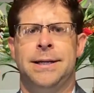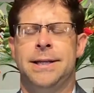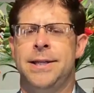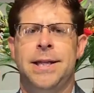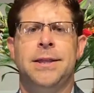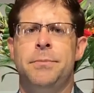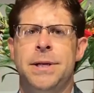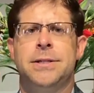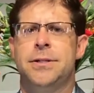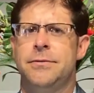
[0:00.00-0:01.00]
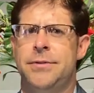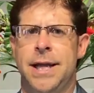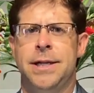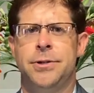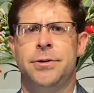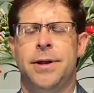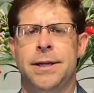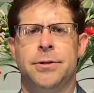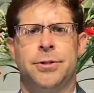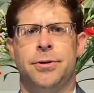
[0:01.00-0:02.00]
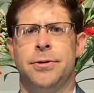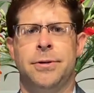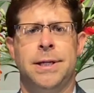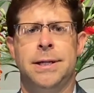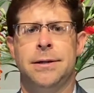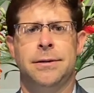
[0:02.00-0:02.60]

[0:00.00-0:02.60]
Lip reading: that in the midst of danger and uncertainty,